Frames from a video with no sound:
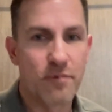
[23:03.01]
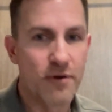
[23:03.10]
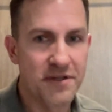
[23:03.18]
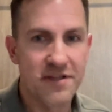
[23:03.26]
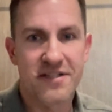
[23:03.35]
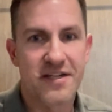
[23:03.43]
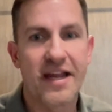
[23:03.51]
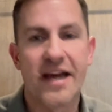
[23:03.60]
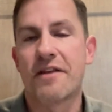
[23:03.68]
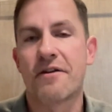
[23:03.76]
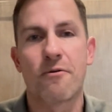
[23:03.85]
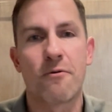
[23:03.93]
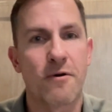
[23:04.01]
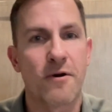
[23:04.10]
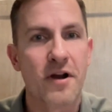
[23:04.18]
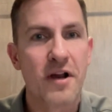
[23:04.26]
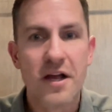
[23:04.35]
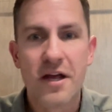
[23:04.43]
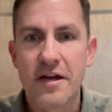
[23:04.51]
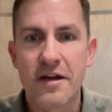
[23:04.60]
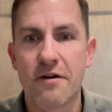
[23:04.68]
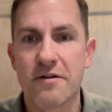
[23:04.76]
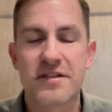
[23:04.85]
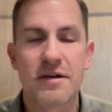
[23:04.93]
put this together, or
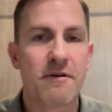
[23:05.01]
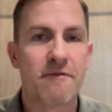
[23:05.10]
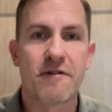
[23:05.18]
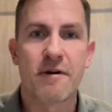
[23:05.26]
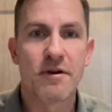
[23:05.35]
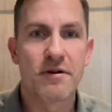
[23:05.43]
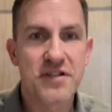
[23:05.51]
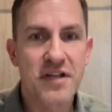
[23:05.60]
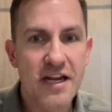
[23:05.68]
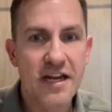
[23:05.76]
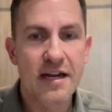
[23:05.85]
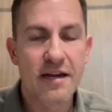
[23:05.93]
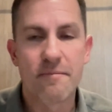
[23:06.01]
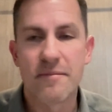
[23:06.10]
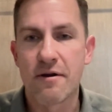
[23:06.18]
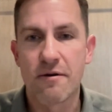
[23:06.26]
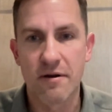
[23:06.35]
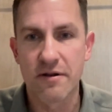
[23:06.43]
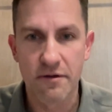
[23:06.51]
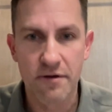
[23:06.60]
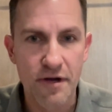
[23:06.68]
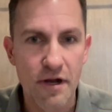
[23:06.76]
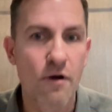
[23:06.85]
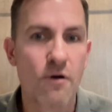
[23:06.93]
someone from your team, a little
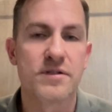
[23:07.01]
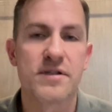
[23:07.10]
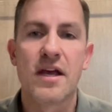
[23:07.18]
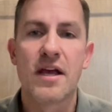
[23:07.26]
note.